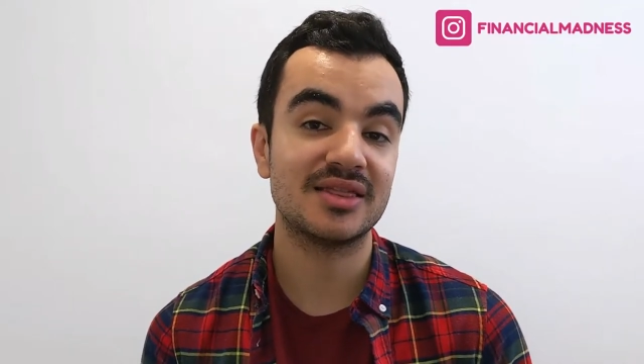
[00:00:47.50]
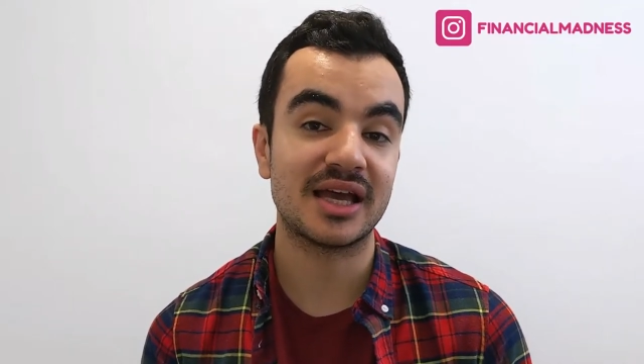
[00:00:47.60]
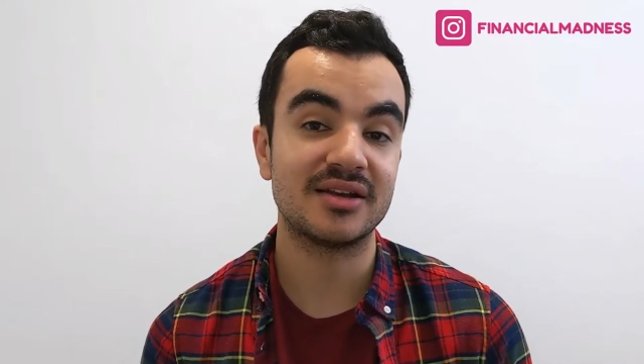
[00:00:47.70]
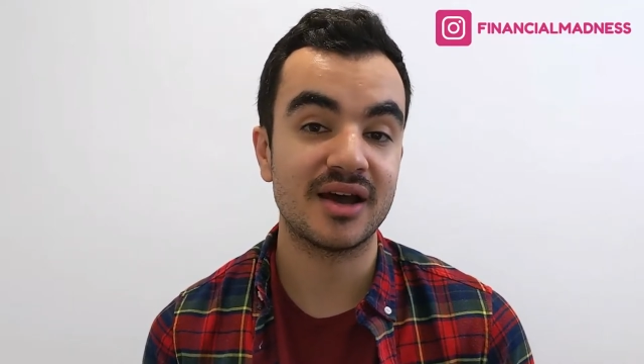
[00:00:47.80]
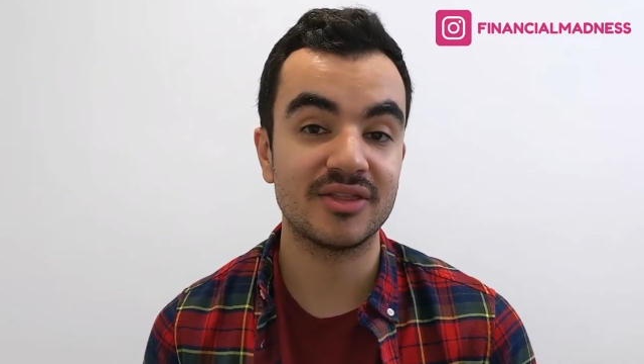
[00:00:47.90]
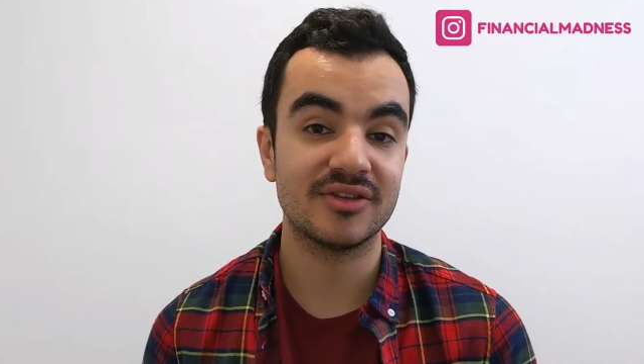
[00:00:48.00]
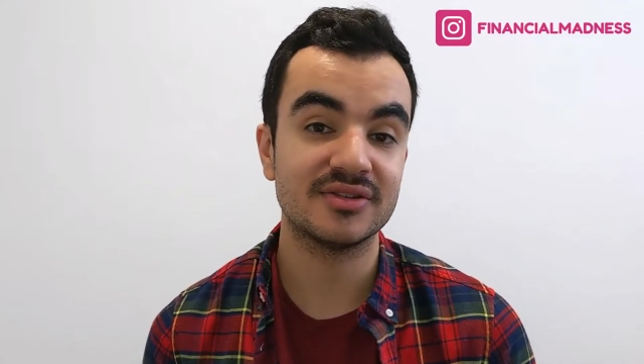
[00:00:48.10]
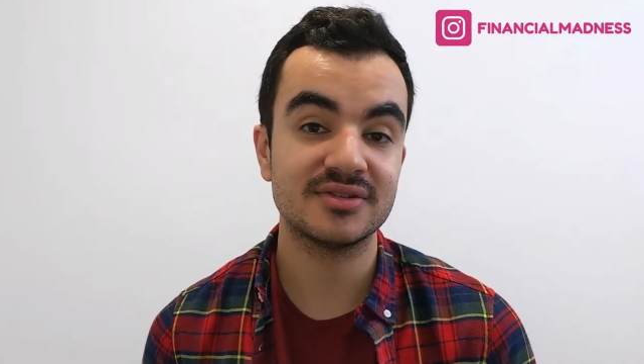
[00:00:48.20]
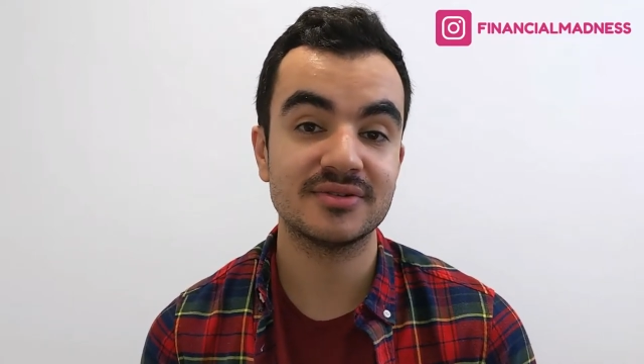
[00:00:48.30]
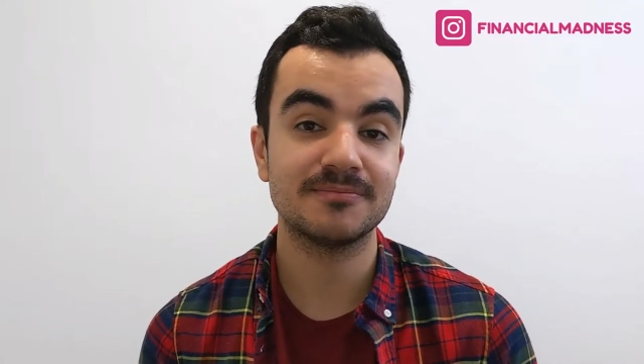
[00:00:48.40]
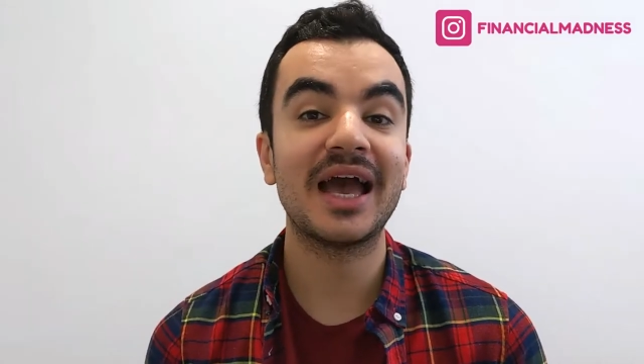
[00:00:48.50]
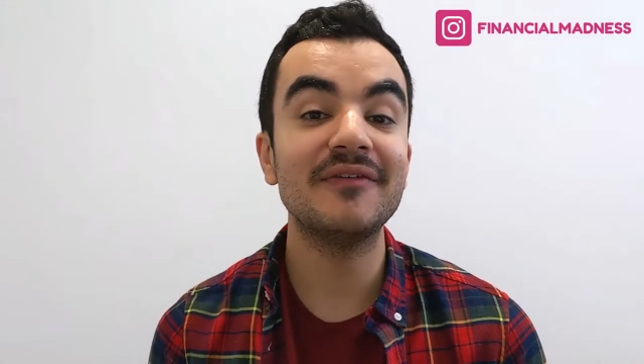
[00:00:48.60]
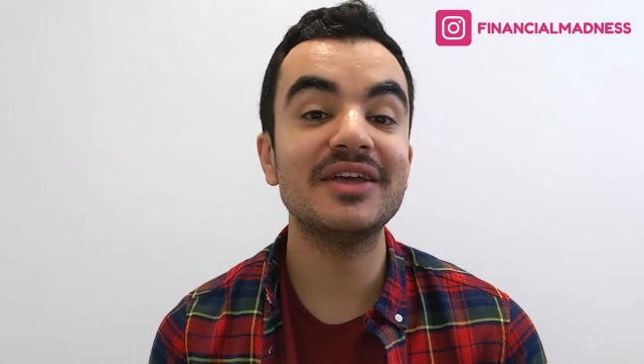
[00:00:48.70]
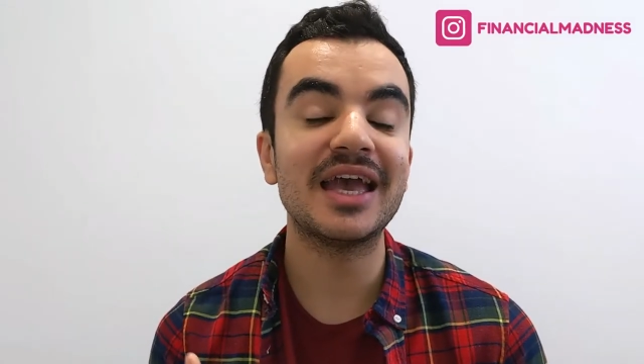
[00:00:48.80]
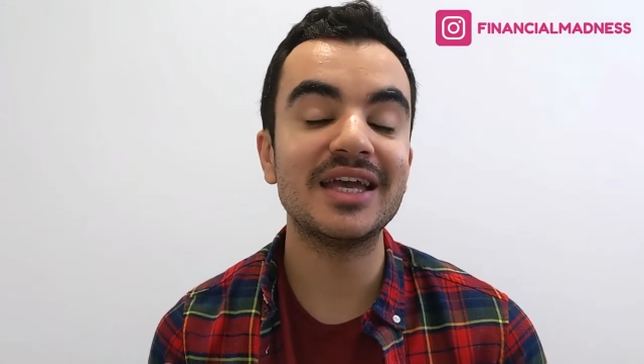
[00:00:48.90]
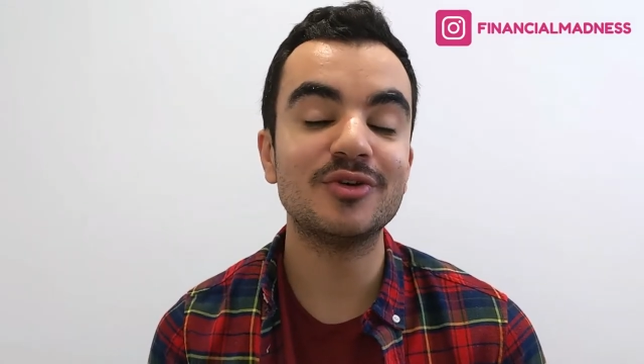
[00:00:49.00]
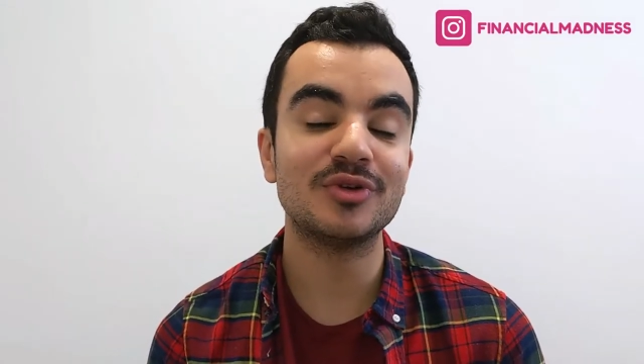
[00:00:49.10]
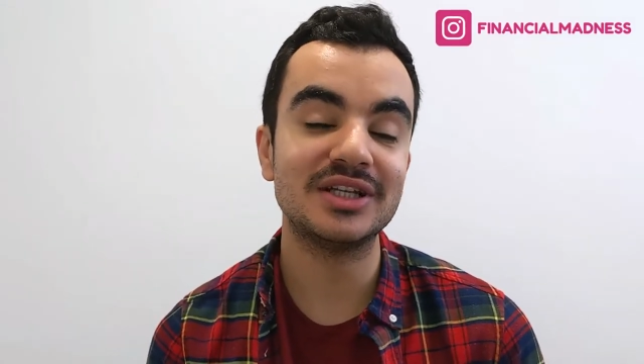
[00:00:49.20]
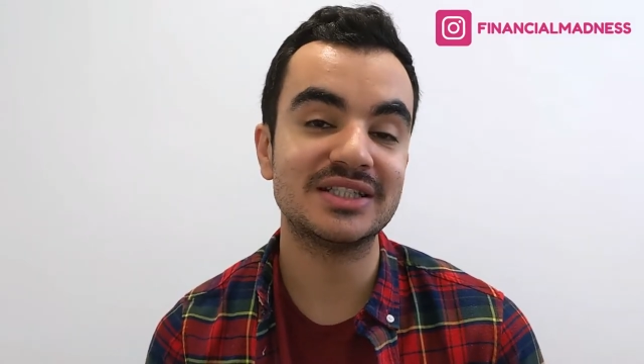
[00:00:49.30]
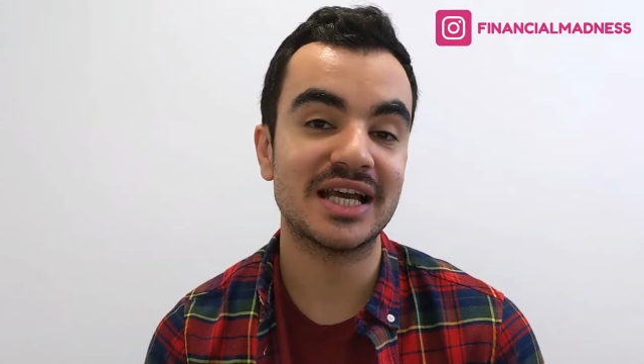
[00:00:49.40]
than others. Having a
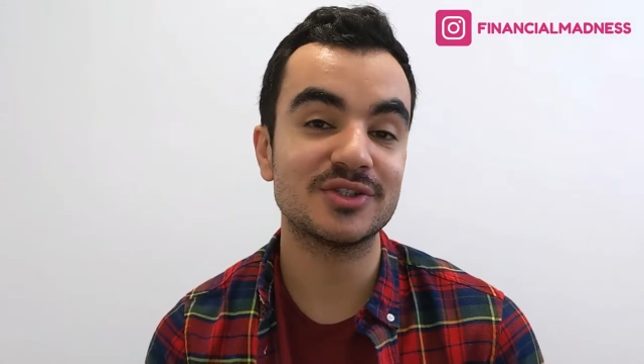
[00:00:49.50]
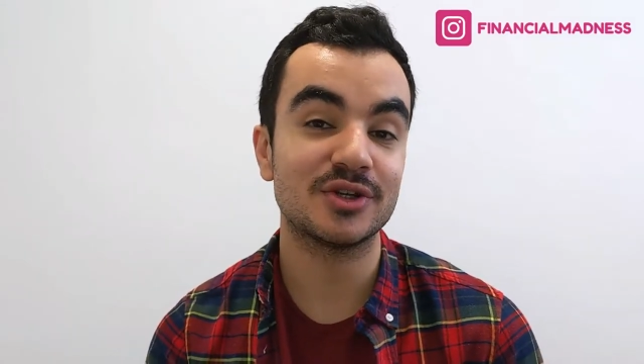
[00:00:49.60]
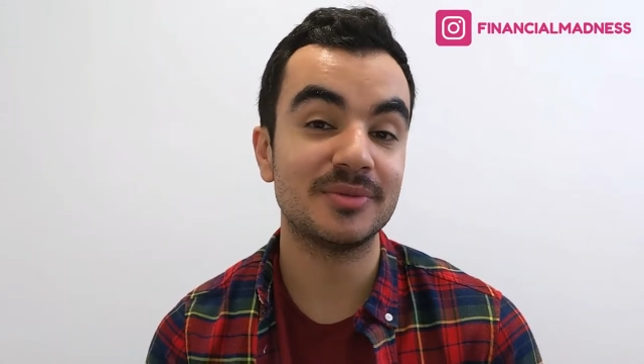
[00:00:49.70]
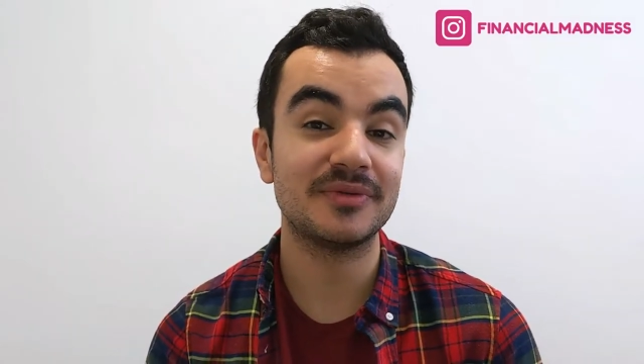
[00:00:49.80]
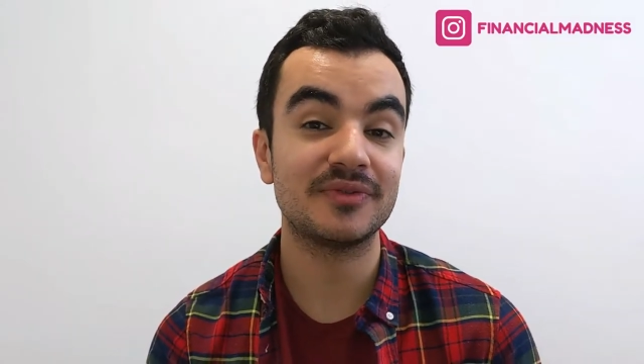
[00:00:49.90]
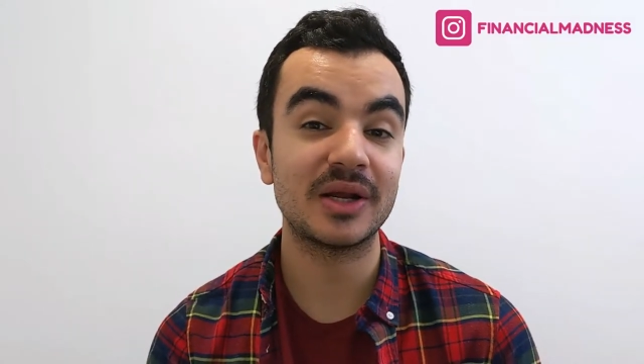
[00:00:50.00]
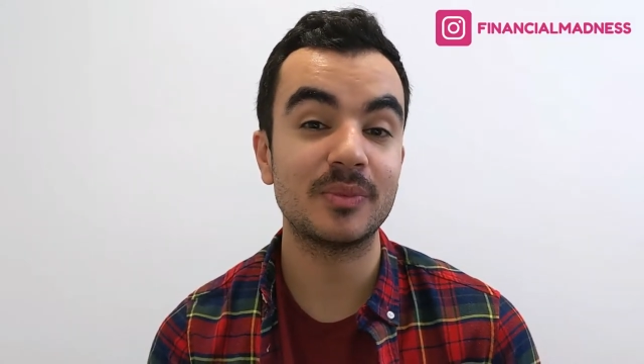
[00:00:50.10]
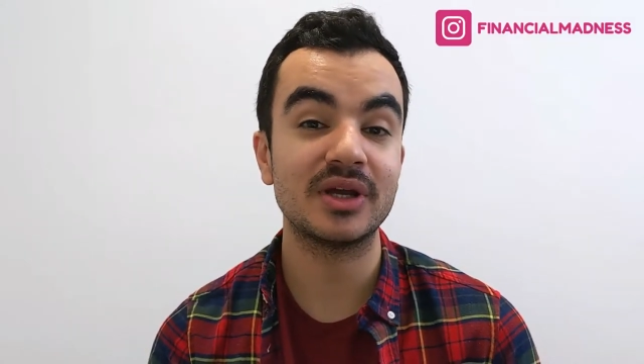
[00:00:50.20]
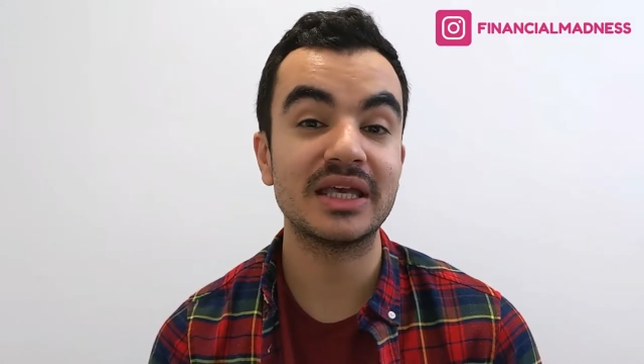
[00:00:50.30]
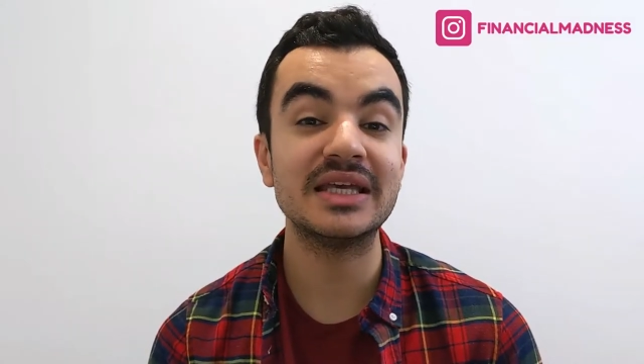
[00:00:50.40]
green taxonomy framework